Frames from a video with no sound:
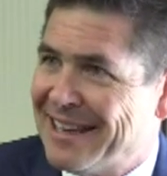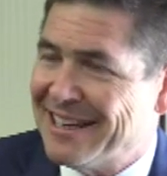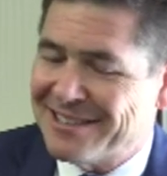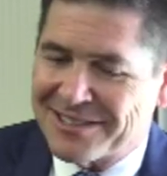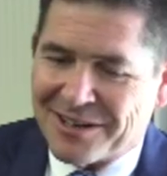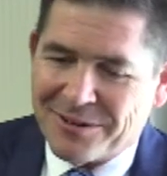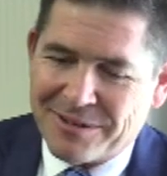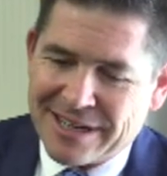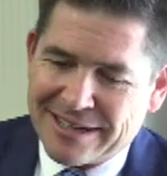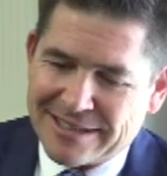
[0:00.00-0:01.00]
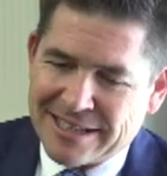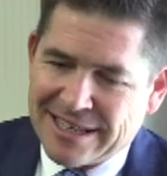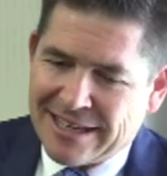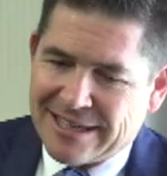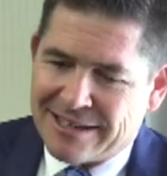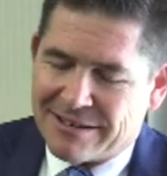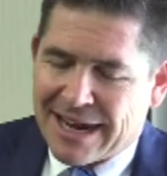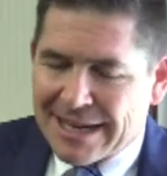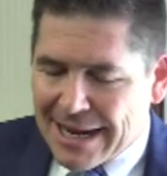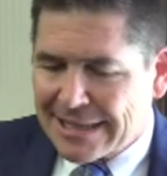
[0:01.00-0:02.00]
And so, uh, you know,
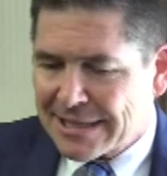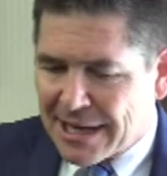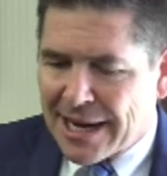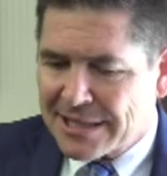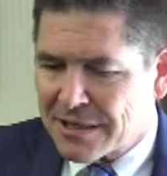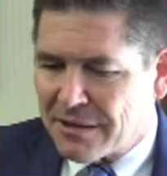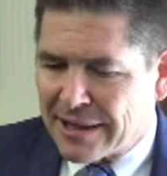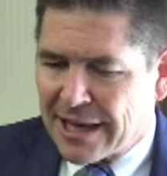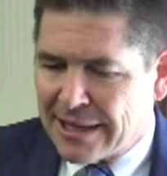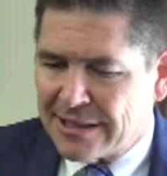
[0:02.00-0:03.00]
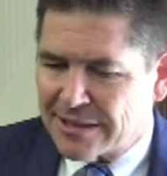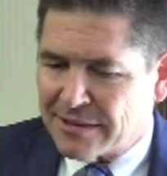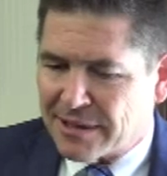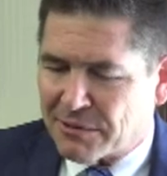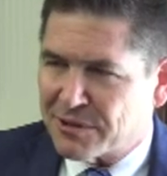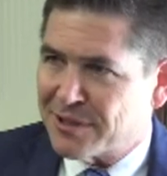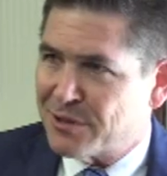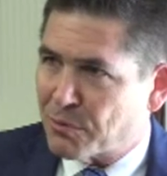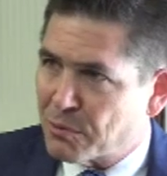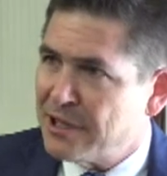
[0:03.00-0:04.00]
I, I, I, saw that as a
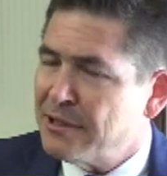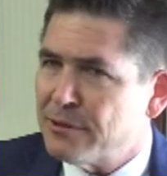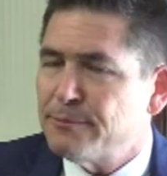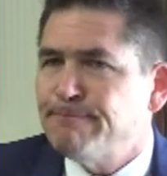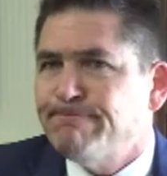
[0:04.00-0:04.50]
as a real,